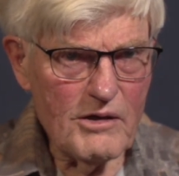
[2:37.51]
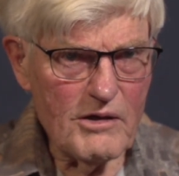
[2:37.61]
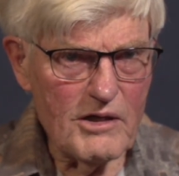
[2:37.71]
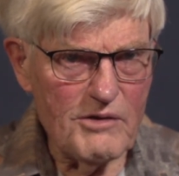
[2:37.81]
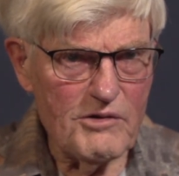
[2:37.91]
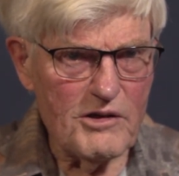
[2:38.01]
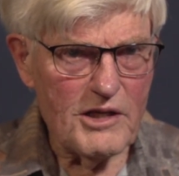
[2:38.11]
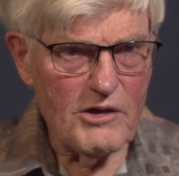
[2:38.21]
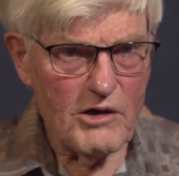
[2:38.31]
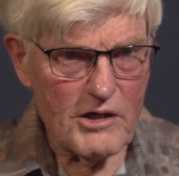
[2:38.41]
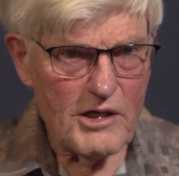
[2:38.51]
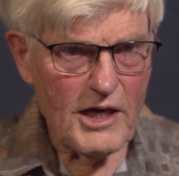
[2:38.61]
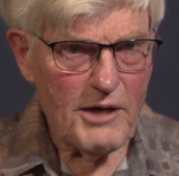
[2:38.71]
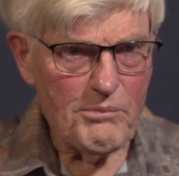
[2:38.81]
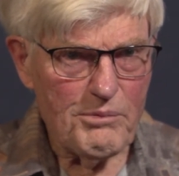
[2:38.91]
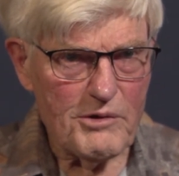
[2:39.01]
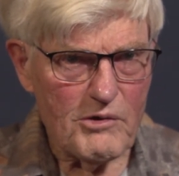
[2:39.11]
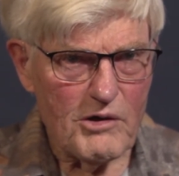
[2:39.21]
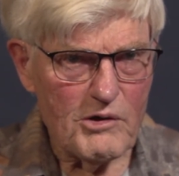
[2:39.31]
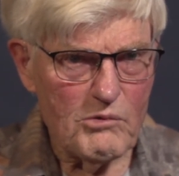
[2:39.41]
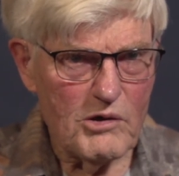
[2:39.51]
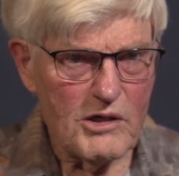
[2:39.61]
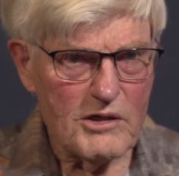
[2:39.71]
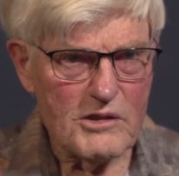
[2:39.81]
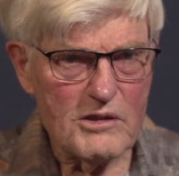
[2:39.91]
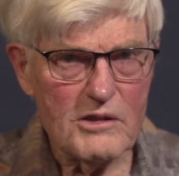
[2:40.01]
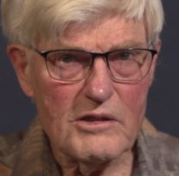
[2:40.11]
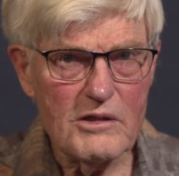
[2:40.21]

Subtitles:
You live on camp with all the workers.